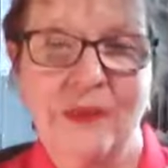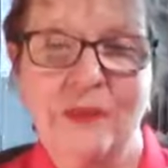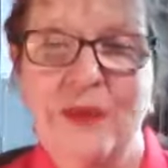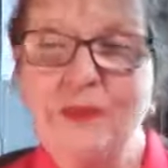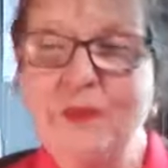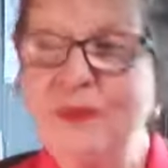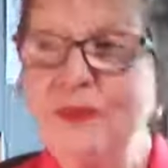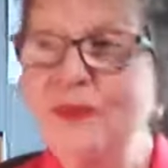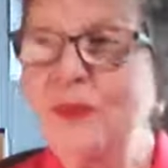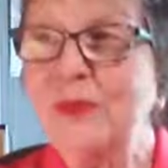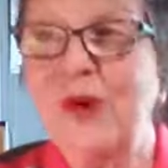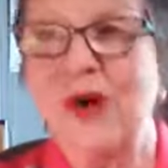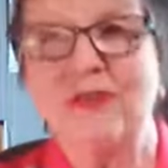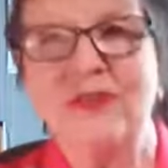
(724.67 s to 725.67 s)
People
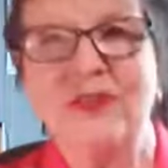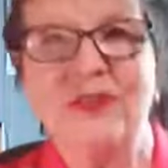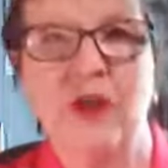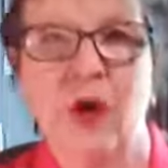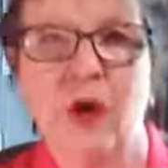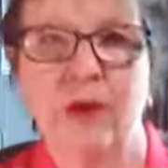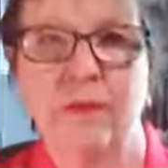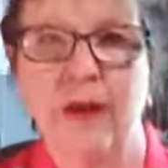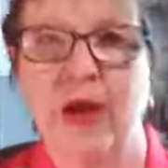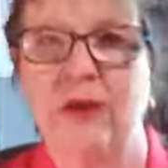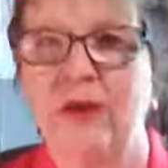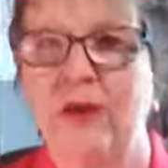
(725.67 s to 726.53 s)
so often talk about,